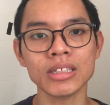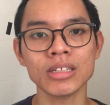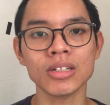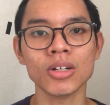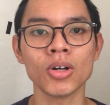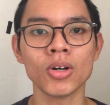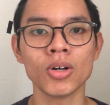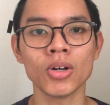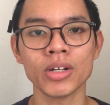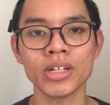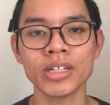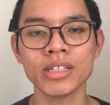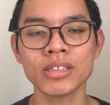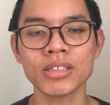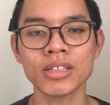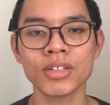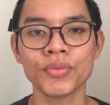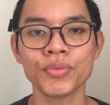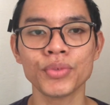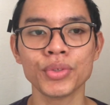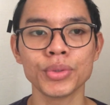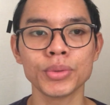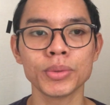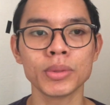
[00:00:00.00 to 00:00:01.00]
or
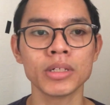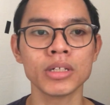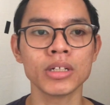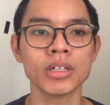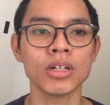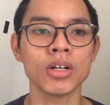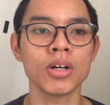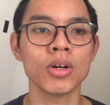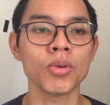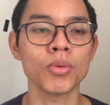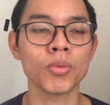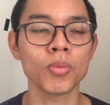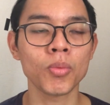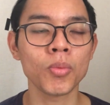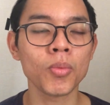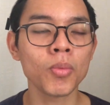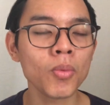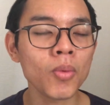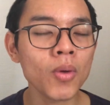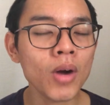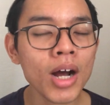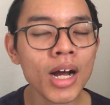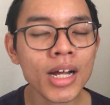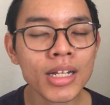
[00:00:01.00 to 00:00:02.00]
interviewer on
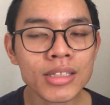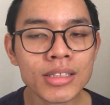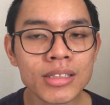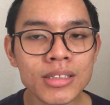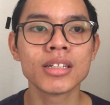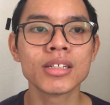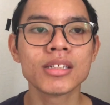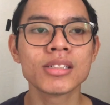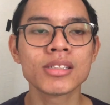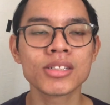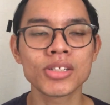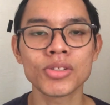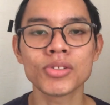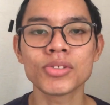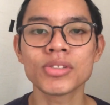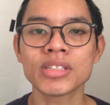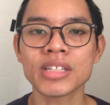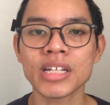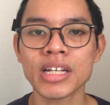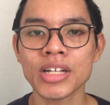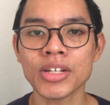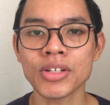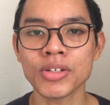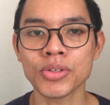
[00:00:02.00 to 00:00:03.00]
what skill
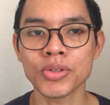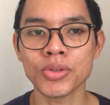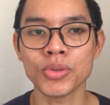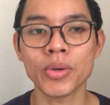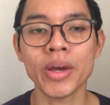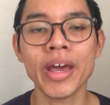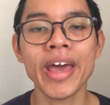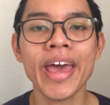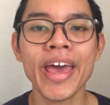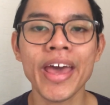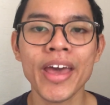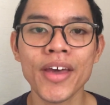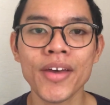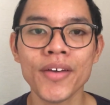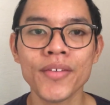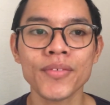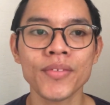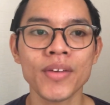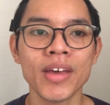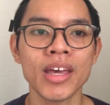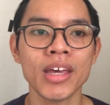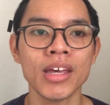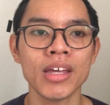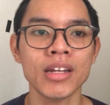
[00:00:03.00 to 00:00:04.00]
set you have
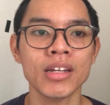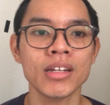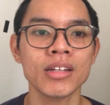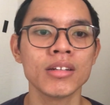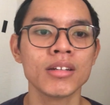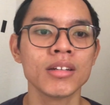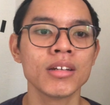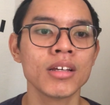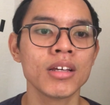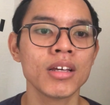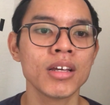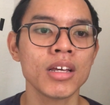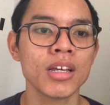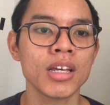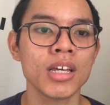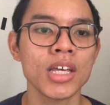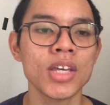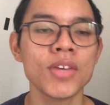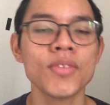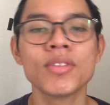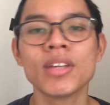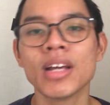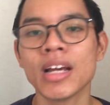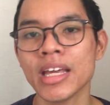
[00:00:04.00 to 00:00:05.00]
and
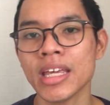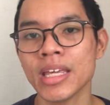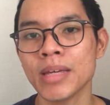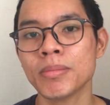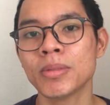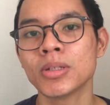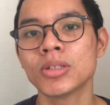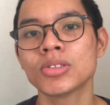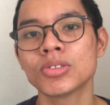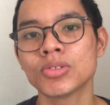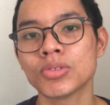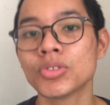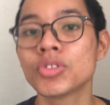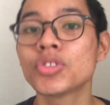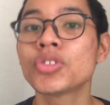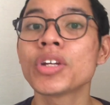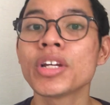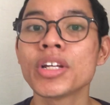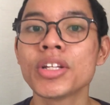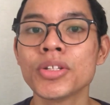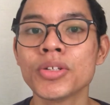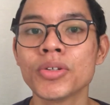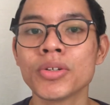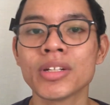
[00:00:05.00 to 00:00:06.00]
if they're able to
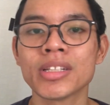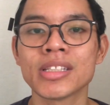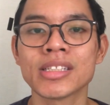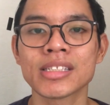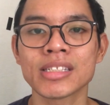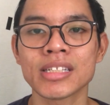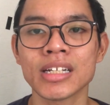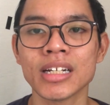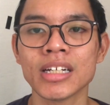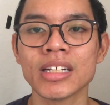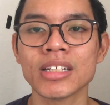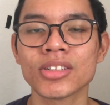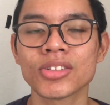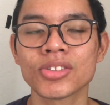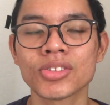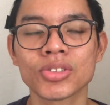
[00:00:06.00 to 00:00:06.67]
train you and such.